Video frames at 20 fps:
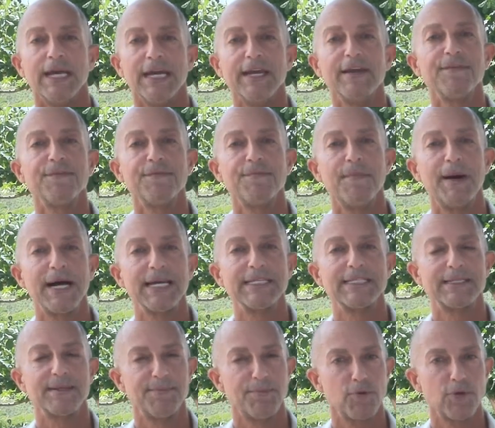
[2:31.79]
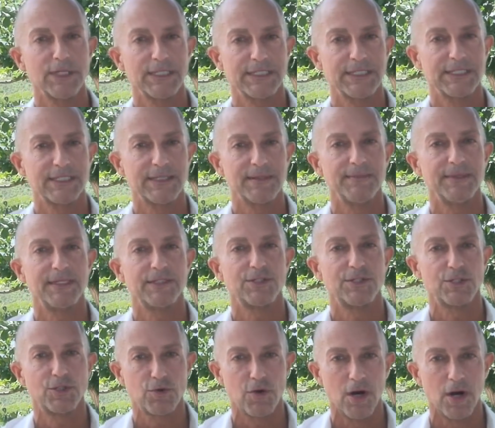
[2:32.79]
If my support system is
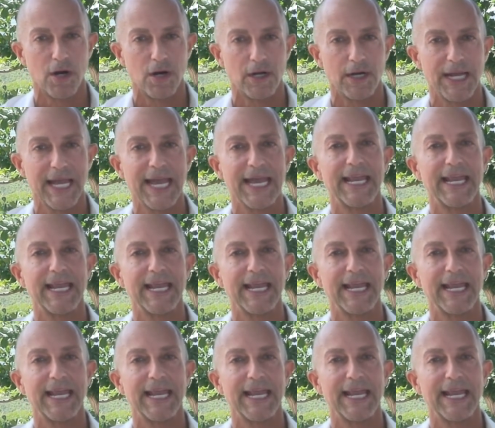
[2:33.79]
strong